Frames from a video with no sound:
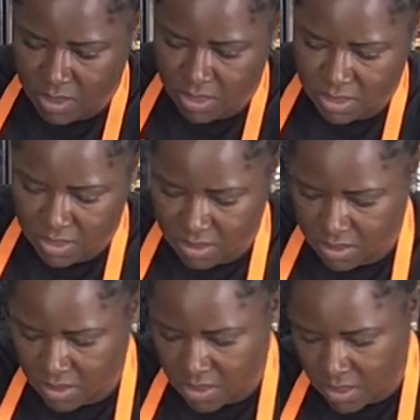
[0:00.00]
And just
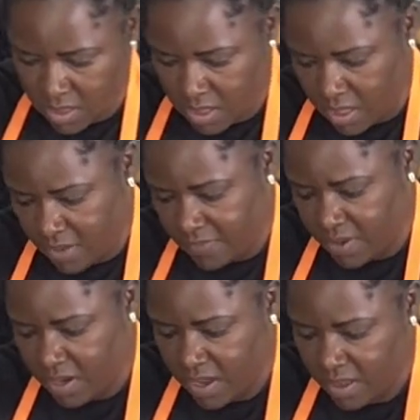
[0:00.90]

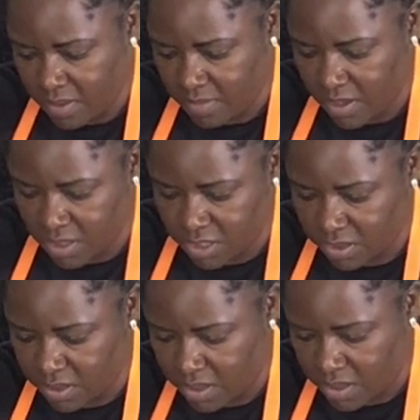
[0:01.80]
even it out. Make
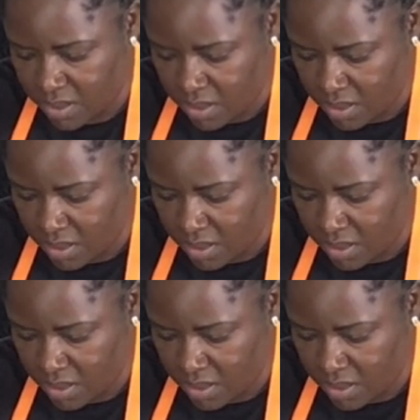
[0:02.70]
sure,